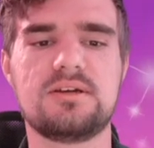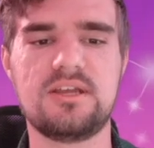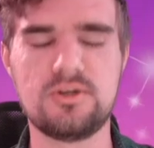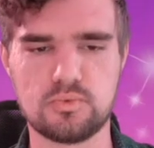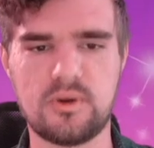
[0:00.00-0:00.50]

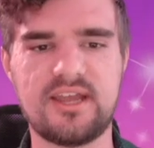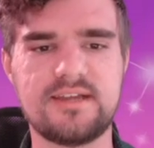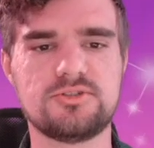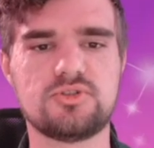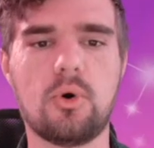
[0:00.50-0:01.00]

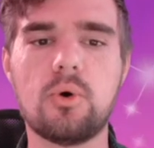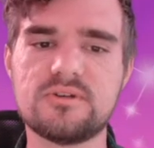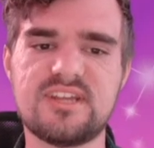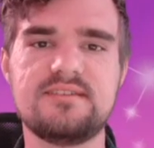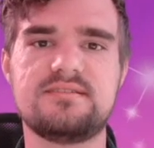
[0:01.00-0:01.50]
enraged or
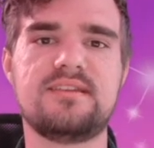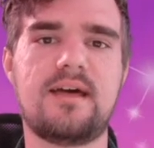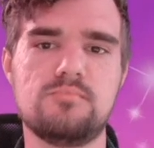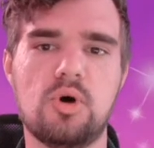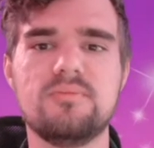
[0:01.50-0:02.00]
dazed in
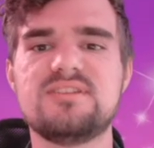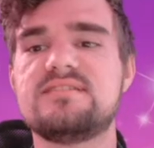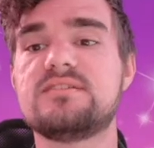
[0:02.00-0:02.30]
that moment since